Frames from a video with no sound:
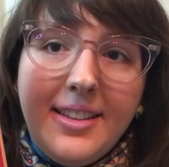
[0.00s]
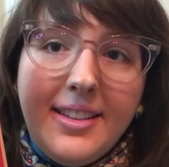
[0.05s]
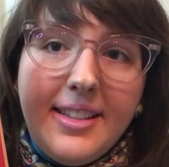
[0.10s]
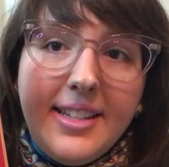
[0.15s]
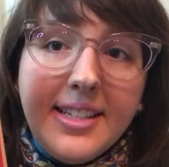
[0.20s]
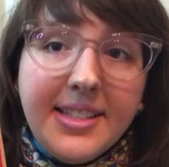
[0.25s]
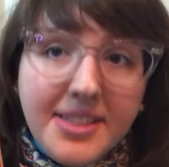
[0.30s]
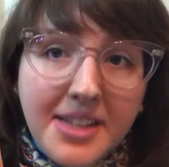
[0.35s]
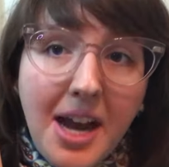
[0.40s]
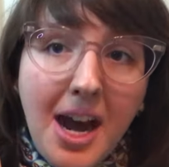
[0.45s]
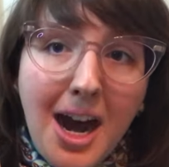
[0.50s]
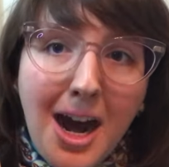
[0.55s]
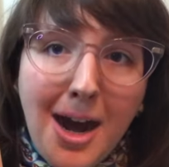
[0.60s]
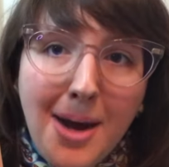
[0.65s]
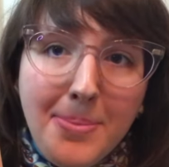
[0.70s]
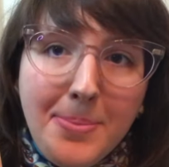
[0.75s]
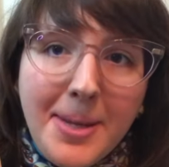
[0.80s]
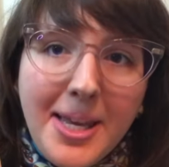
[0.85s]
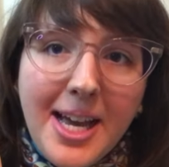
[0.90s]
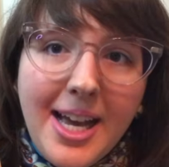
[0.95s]
This
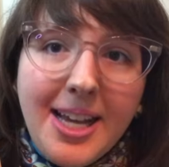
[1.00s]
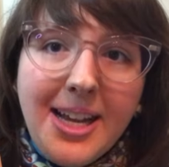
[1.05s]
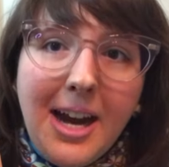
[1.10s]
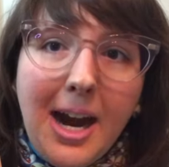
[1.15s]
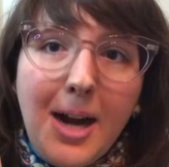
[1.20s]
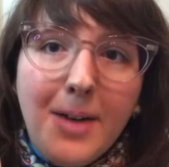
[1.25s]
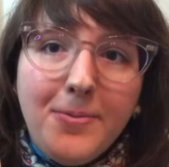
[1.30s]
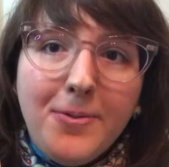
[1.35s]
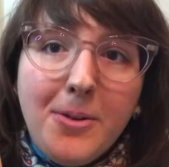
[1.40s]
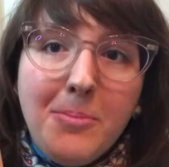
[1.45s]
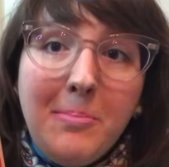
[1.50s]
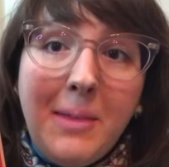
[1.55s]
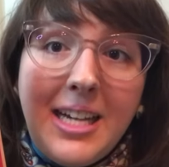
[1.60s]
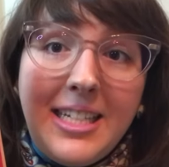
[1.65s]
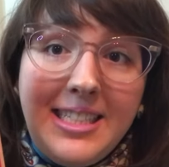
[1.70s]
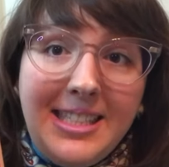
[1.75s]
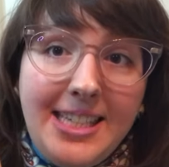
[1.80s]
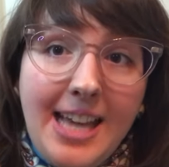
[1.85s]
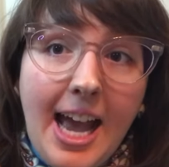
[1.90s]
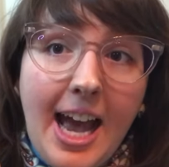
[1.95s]
copy I got from my
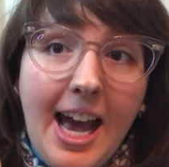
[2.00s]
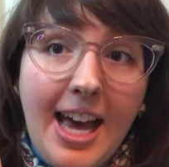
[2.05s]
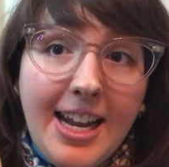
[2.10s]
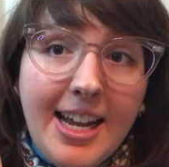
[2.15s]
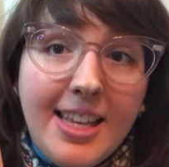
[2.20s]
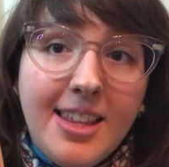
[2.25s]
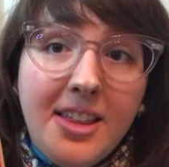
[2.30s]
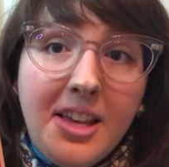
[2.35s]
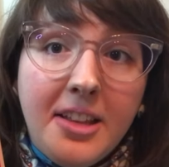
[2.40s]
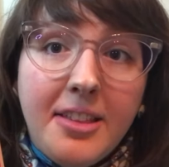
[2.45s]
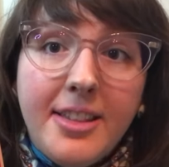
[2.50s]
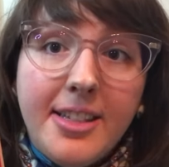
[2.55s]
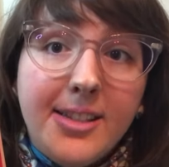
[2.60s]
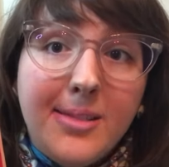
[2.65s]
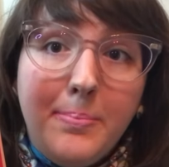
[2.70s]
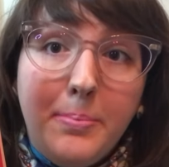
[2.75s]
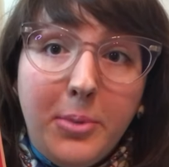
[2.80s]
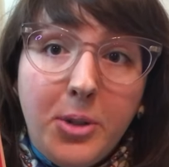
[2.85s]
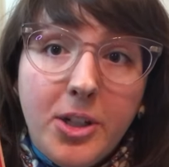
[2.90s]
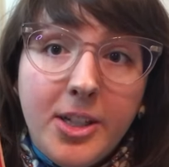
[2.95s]
dad. I think this
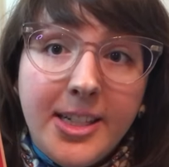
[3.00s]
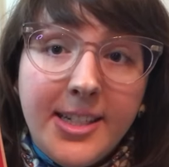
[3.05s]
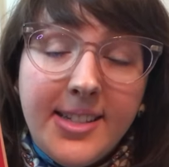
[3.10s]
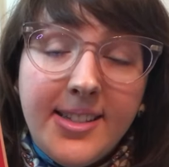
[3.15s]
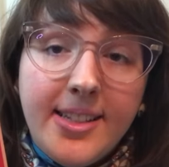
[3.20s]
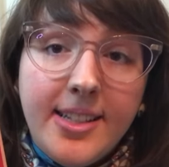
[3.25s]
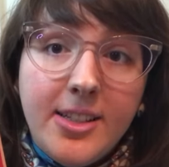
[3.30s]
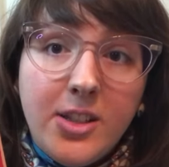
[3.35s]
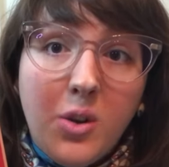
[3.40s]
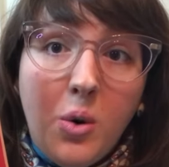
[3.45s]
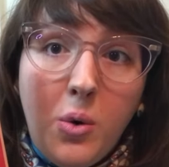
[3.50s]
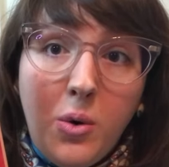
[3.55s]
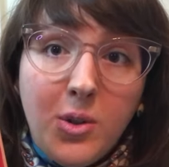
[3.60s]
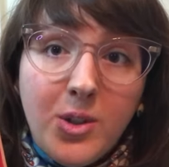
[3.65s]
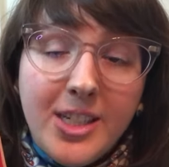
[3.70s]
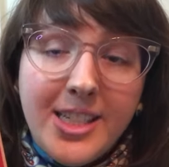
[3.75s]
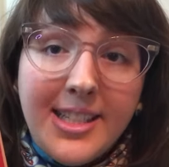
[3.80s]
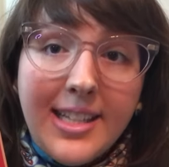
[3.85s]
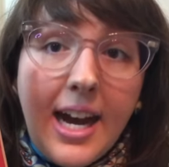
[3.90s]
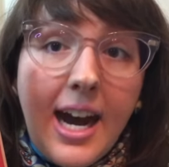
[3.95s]
book is as
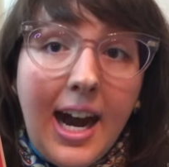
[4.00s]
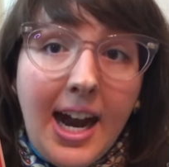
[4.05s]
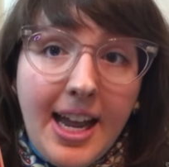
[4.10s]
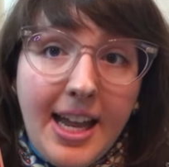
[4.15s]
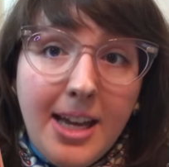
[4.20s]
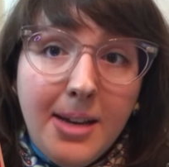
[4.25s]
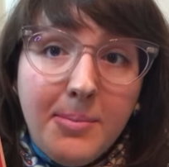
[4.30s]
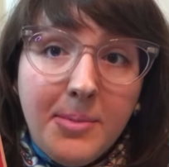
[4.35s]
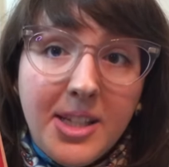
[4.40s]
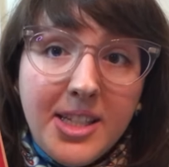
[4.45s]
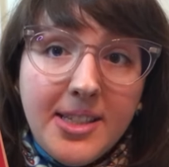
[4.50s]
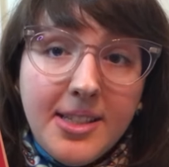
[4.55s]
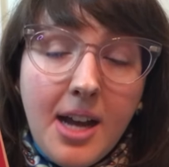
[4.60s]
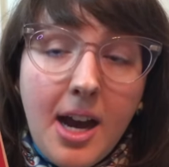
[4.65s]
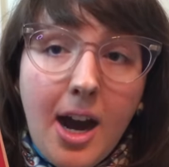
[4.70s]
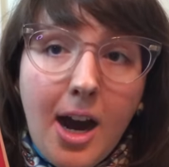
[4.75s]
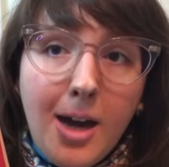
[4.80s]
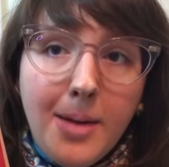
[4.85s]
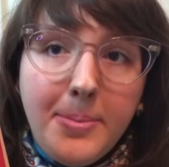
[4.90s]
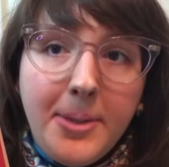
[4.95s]
old as I am, this
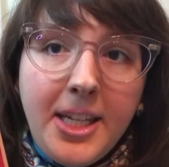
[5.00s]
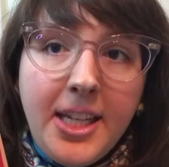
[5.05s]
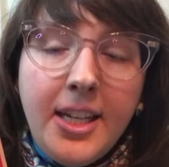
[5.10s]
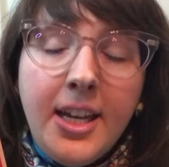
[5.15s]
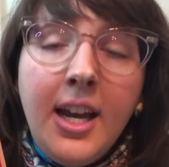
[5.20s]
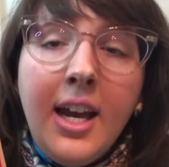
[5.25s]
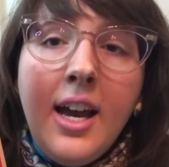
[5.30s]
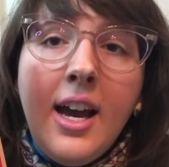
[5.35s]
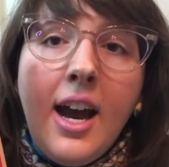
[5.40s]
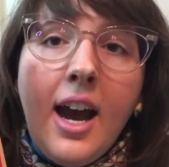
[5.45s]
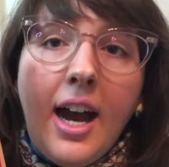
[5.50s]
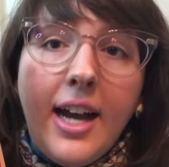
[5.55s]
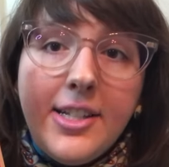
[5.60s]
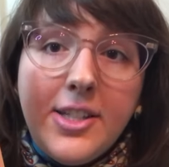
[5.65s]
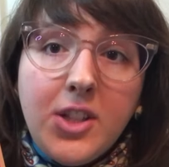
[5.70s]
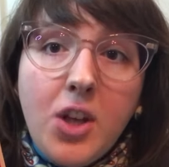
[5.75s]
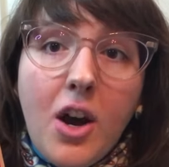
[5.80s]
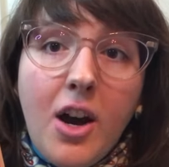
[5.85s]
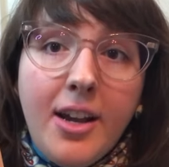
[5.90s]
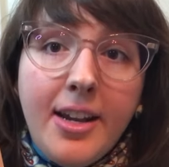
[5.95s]
copy. I
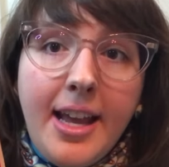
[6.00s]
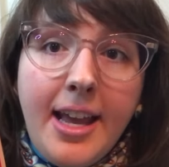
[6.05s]
saw on